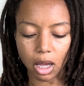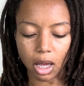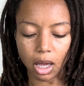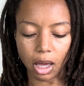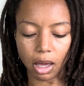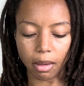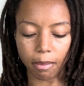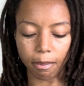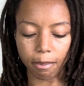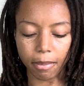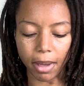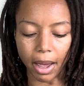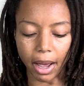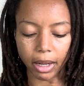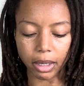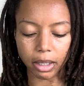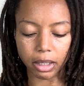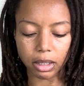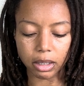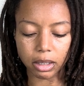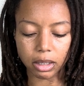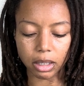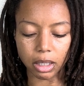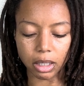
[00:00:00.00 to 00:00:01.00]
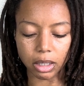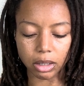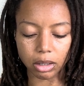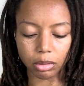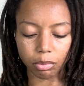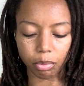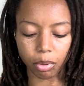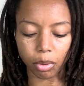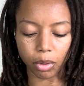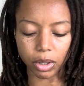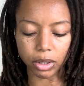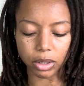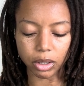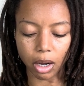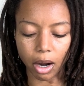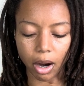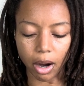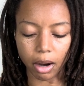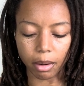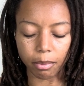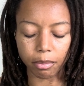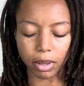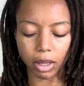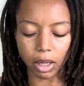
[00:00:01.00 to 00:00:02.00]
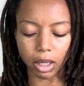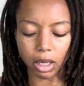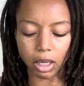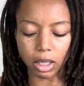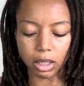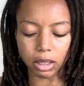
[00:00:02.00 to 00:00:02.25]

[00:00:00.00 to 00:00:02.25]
In balance, it supports our ability